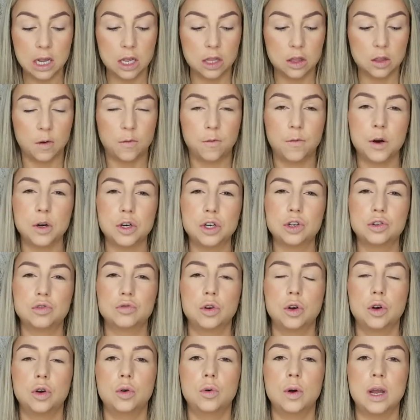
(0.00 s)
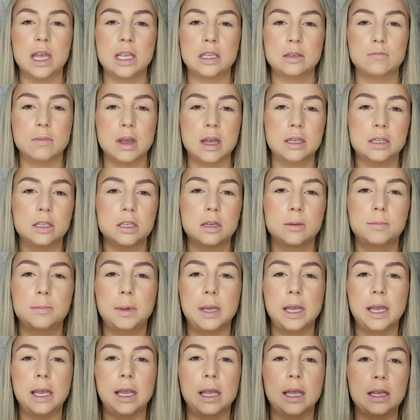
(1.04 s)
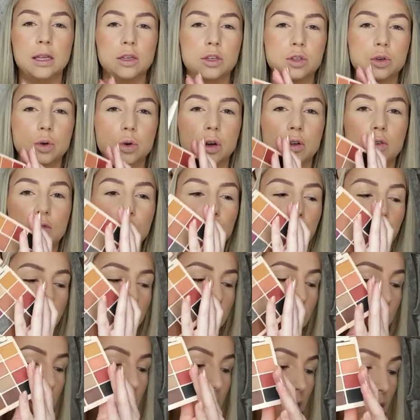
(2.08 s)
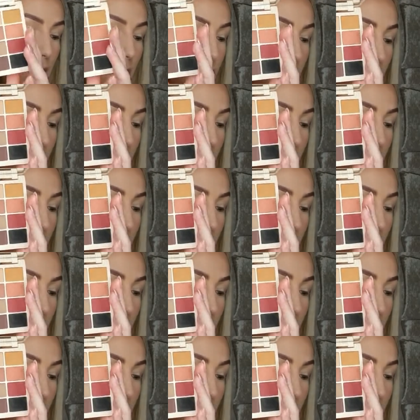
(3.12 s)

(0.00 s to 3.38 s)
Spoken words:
The first row is meant to be sort of, you